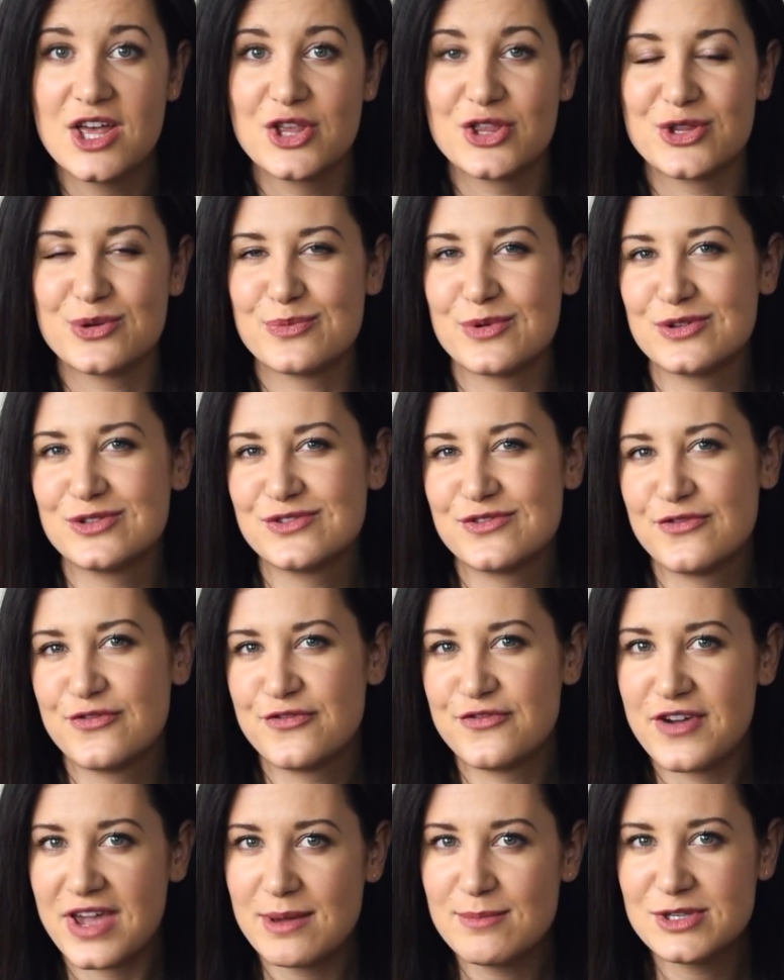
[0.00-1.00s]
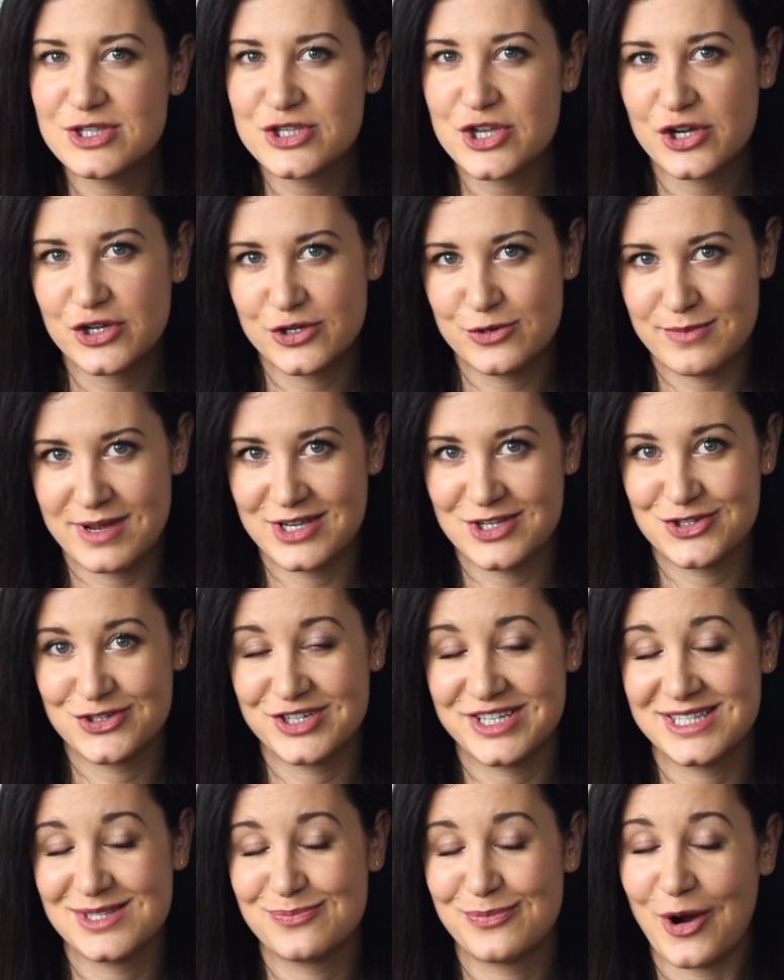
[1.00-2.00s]
The most famous
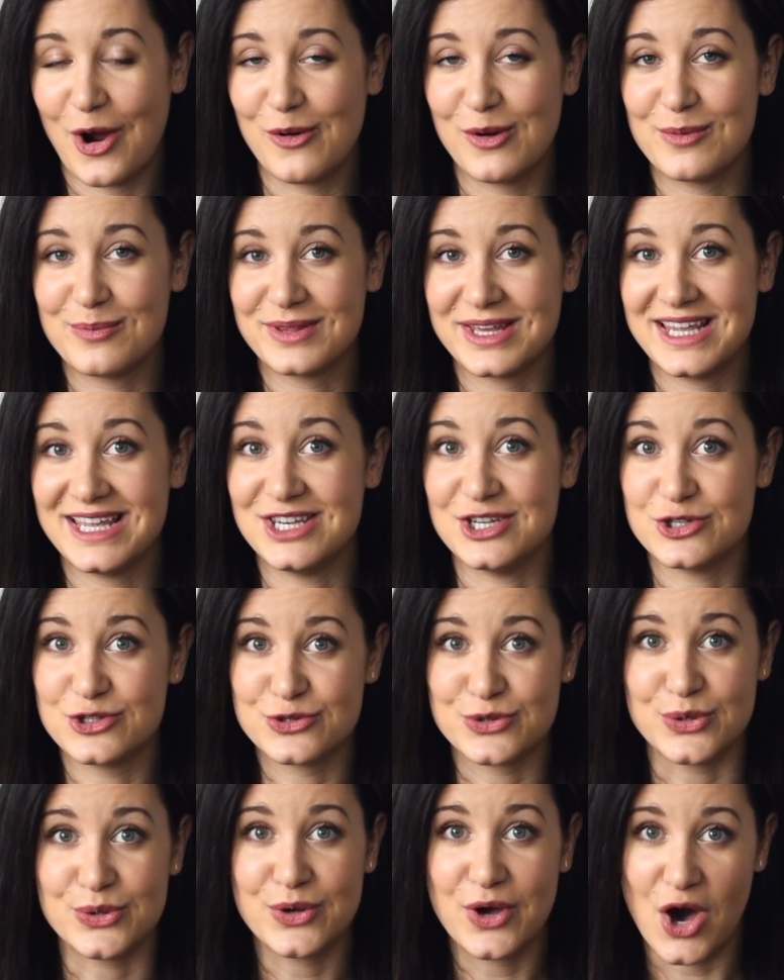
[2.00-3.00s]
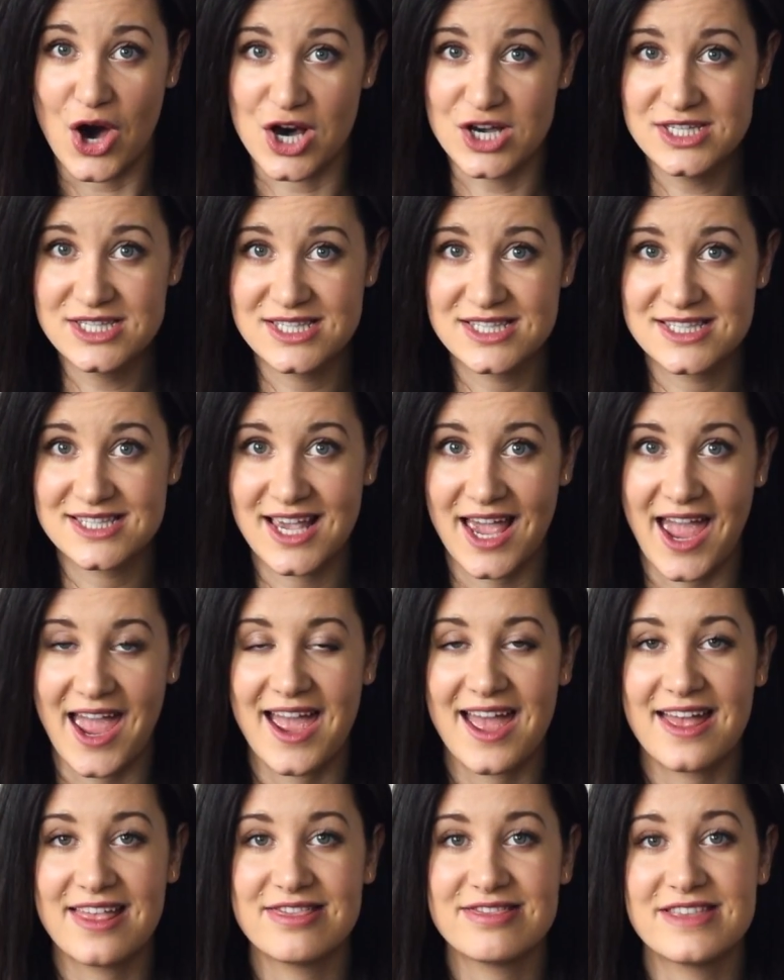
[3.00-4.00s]
documentary is probably The True Cost,
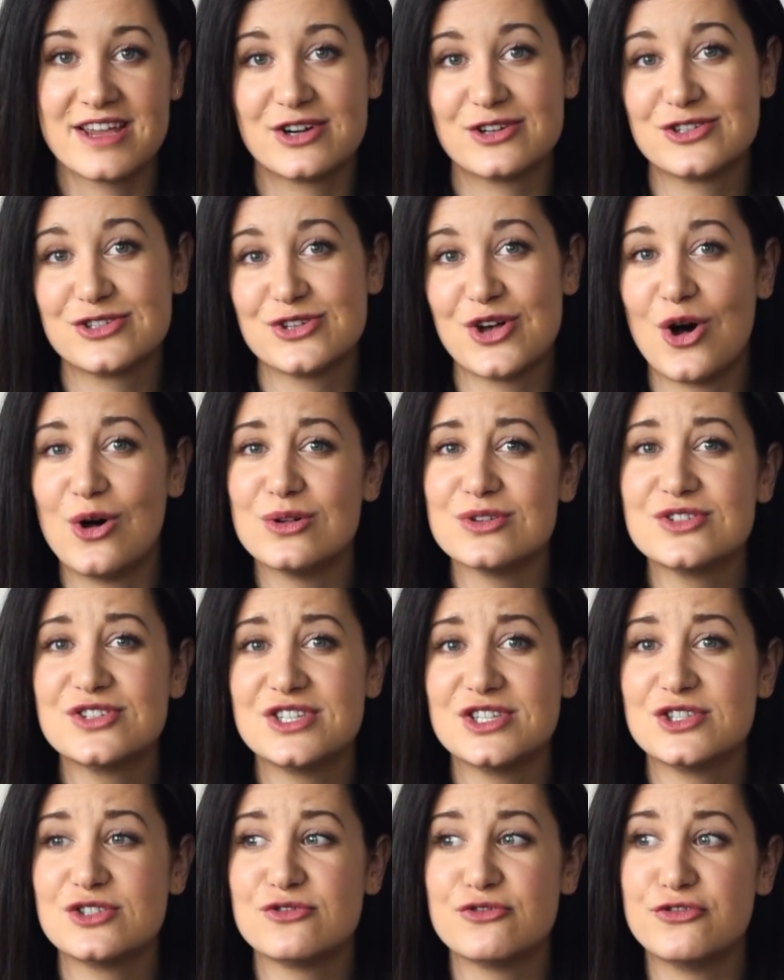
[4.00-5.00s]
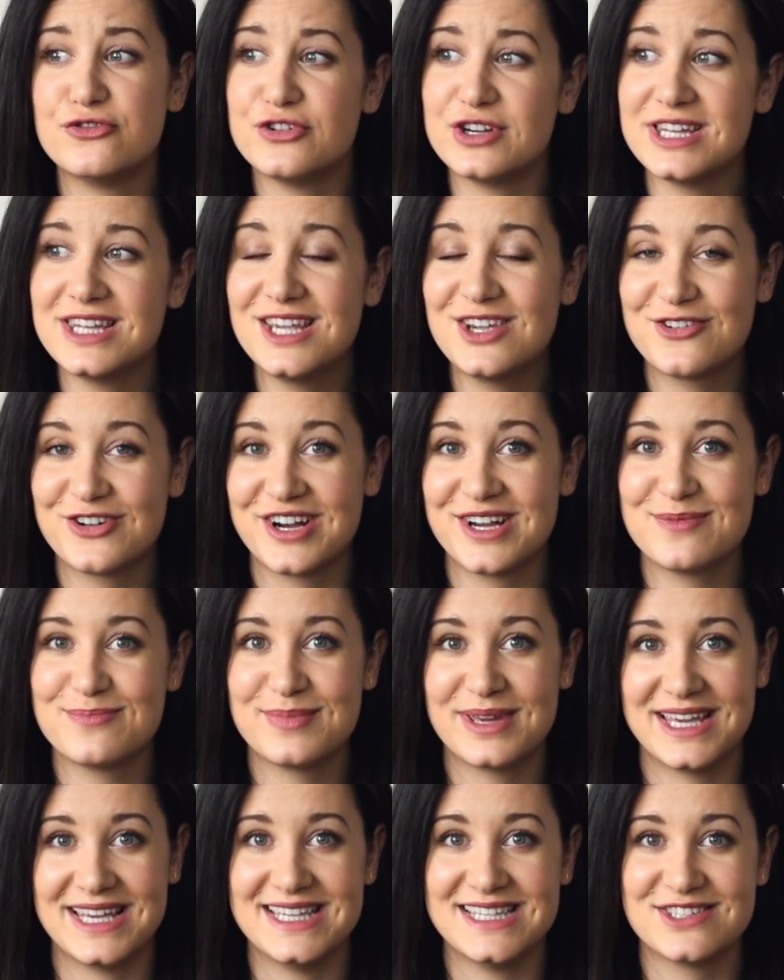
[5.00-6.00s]
and there's also this really great
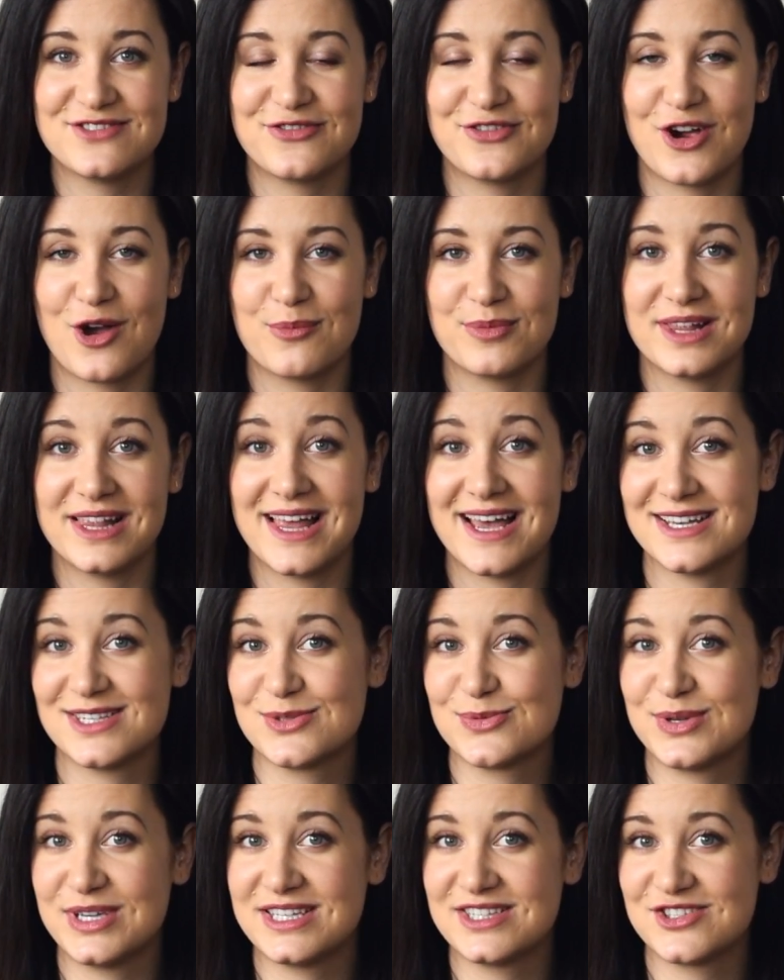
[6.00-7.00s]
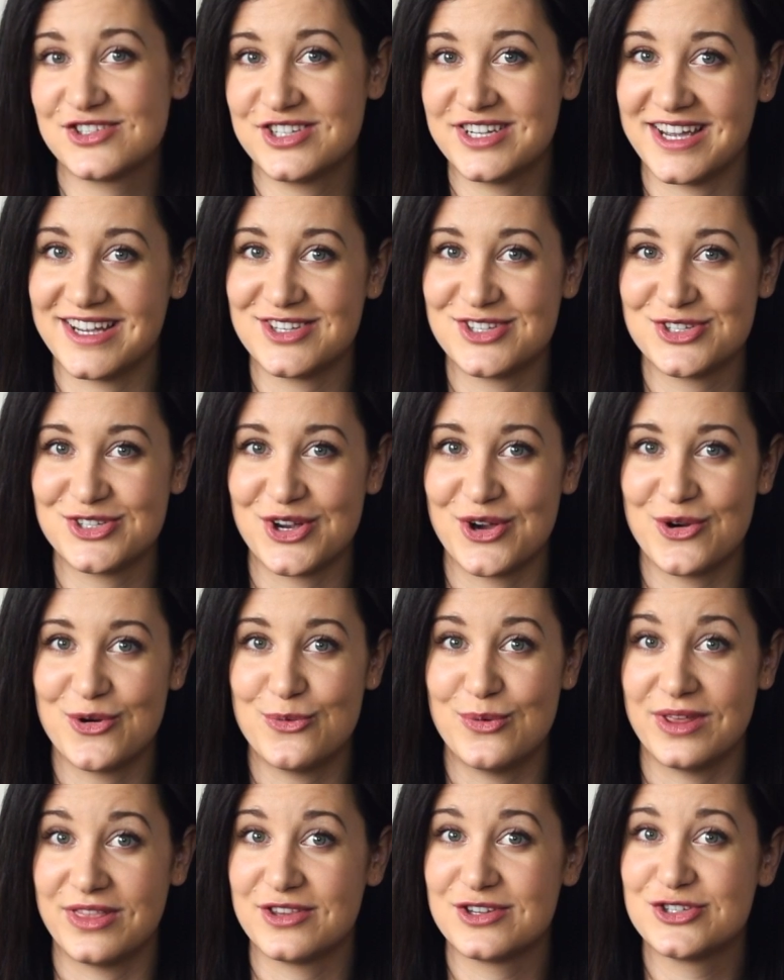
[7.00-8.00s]
piece from the last week's Tonight Show
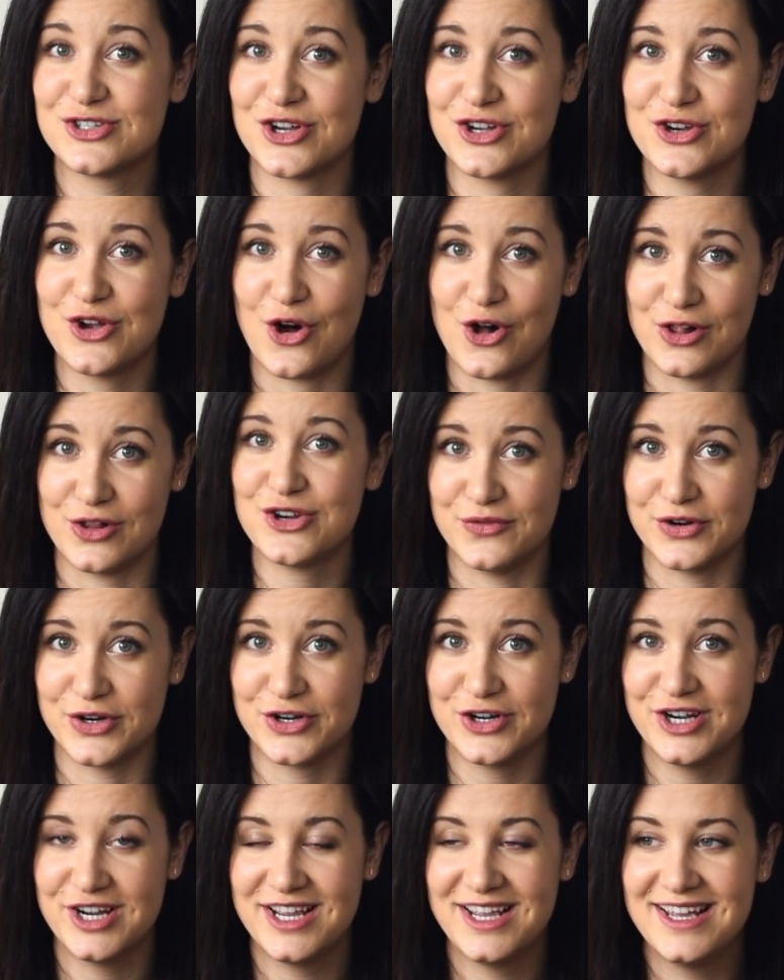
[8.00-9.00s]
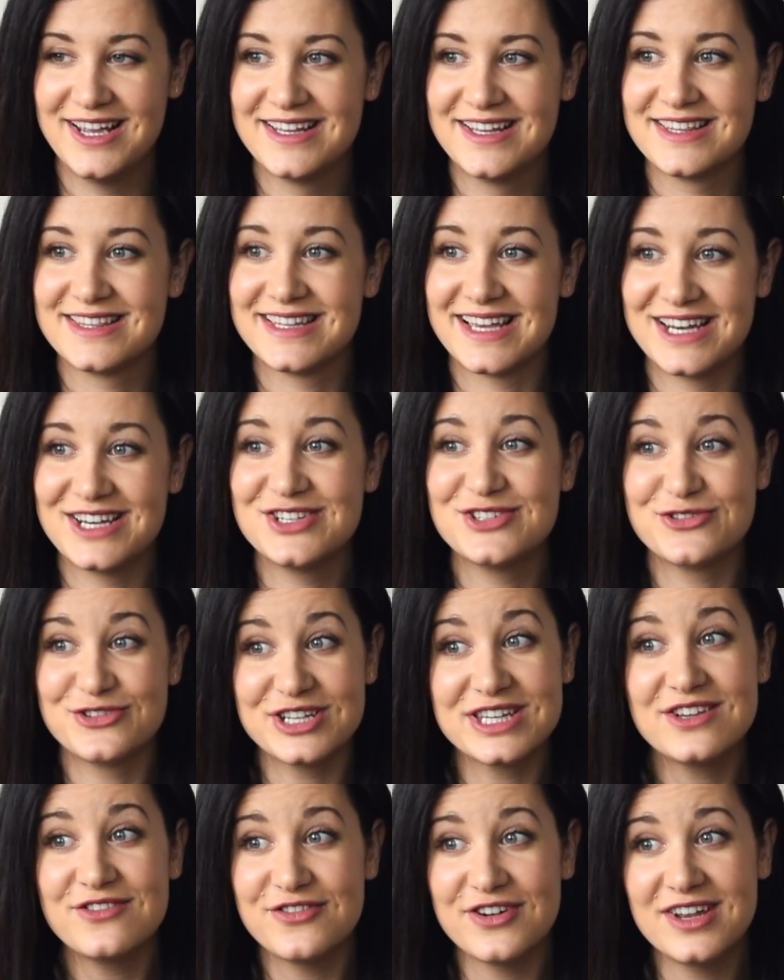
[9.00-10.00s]
with John Oliver that is
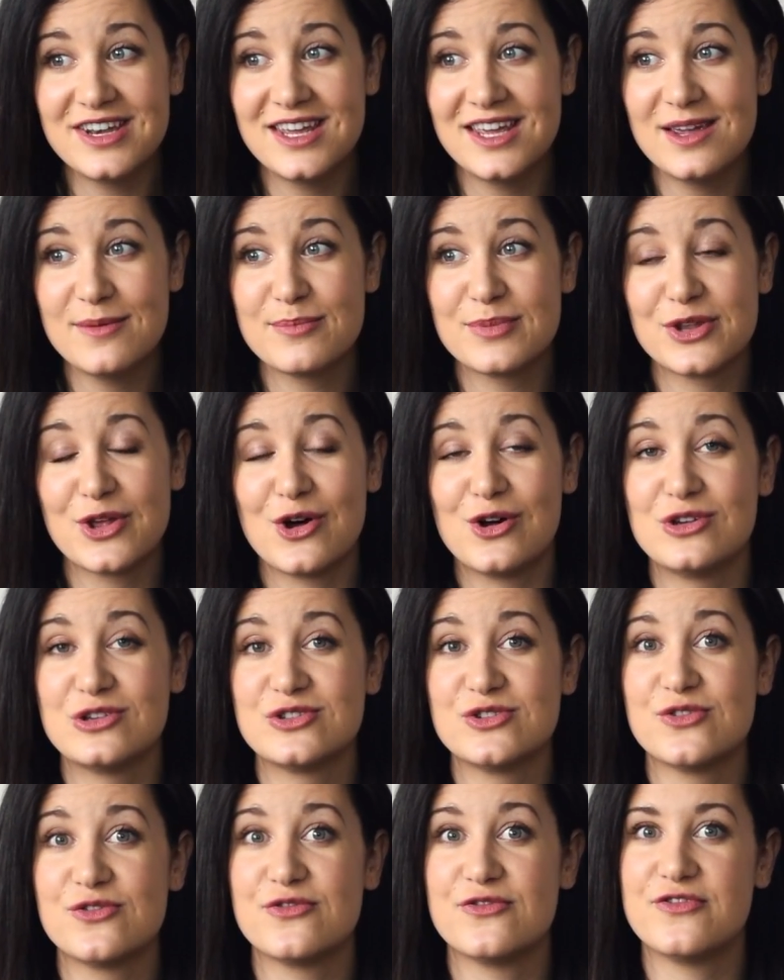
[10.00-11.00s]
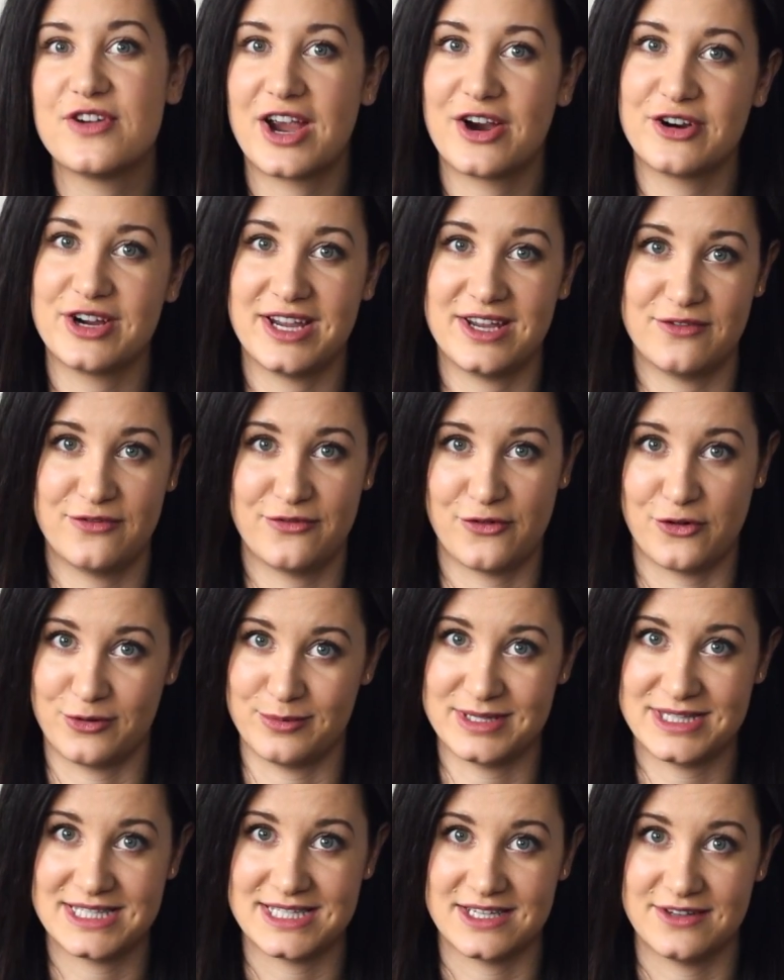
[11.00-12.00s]
really funny but also very
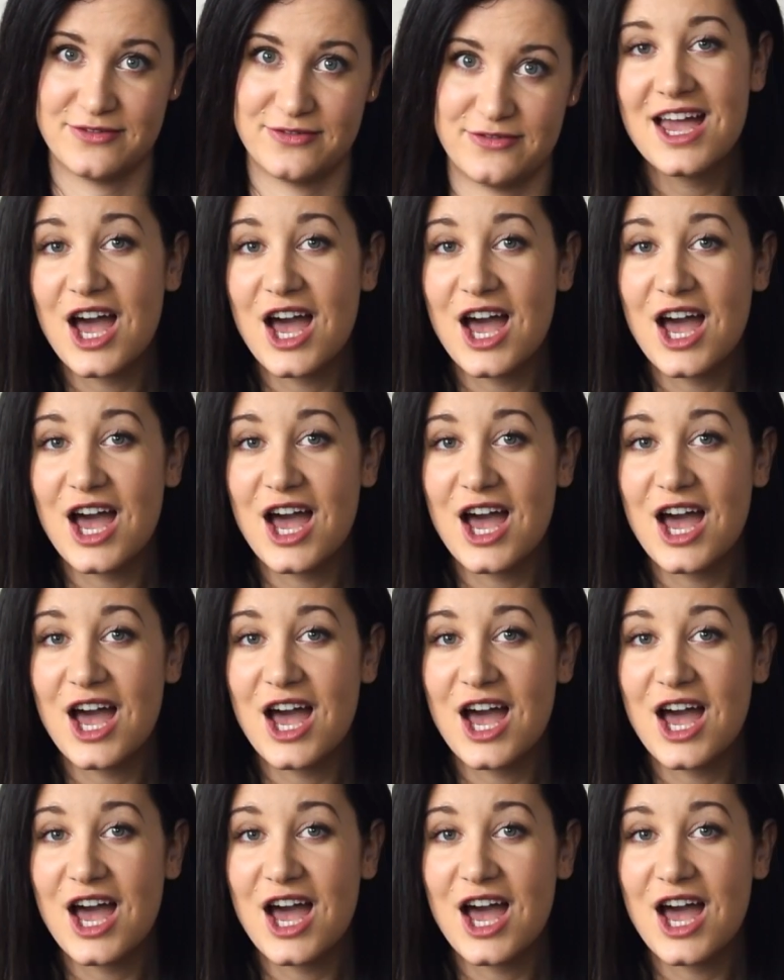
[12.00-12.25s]
informative.